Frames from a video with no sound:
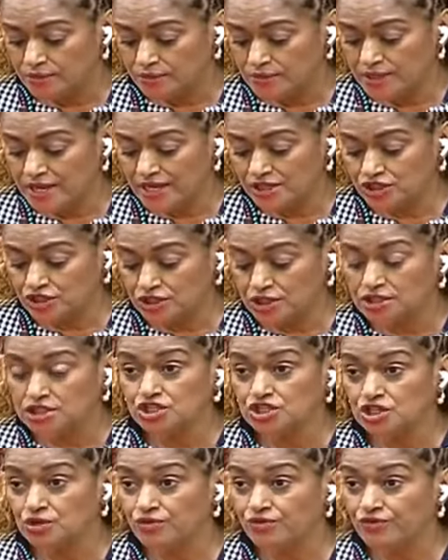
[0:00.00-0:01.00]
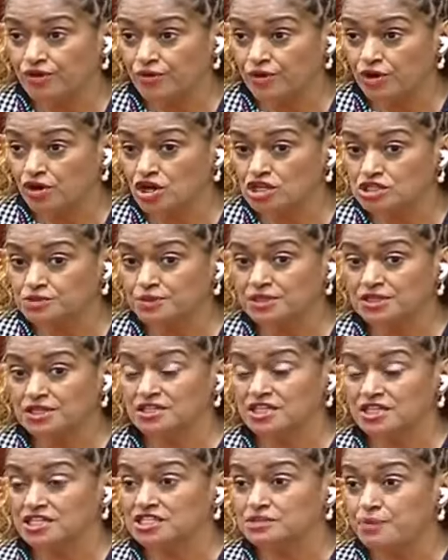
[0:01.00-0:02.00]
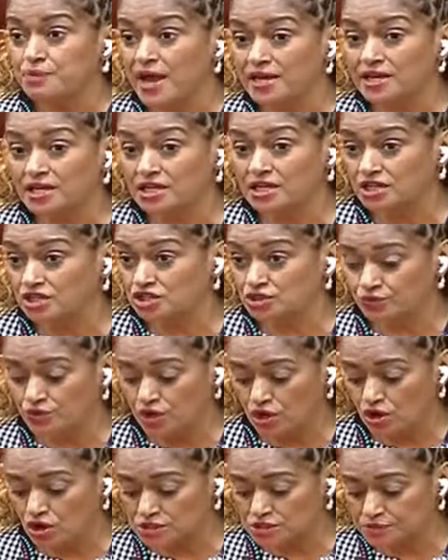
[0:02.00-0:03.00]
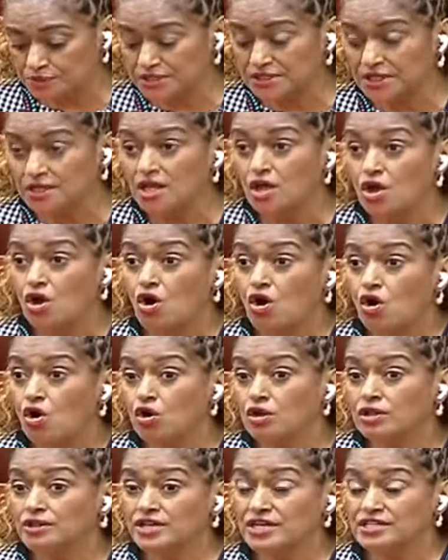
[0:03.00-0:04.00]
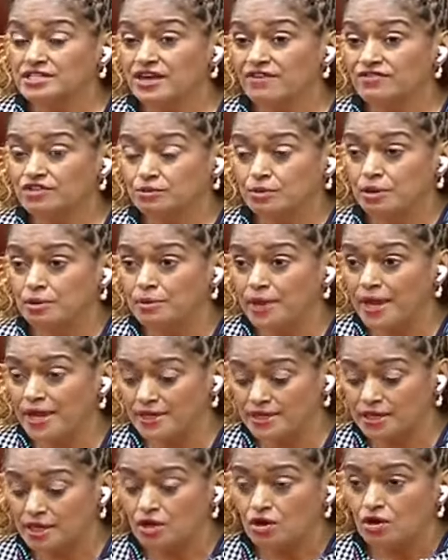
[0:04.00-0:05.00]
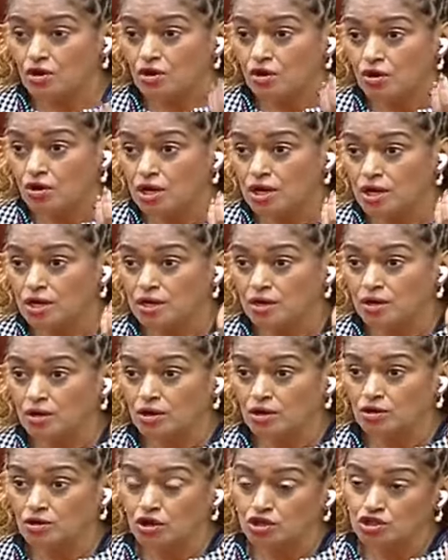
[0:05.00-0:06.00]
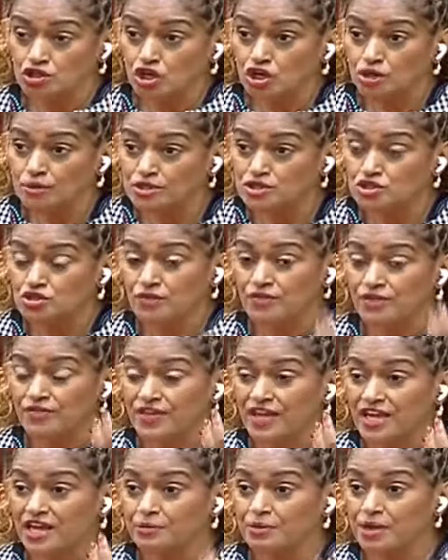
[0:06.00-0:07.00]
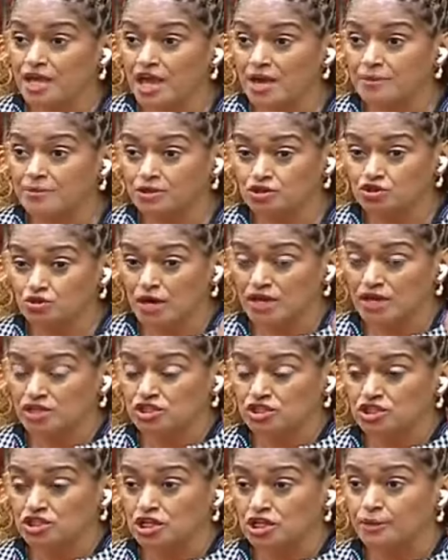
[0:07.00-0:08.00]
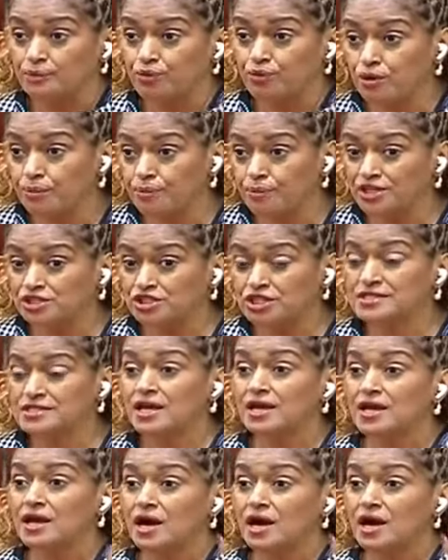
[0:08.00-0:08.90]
National Teaching Referral Hospital, the Spinal Injury Hospital. All these have to be made autonomous so that they can be able to actually put budgets,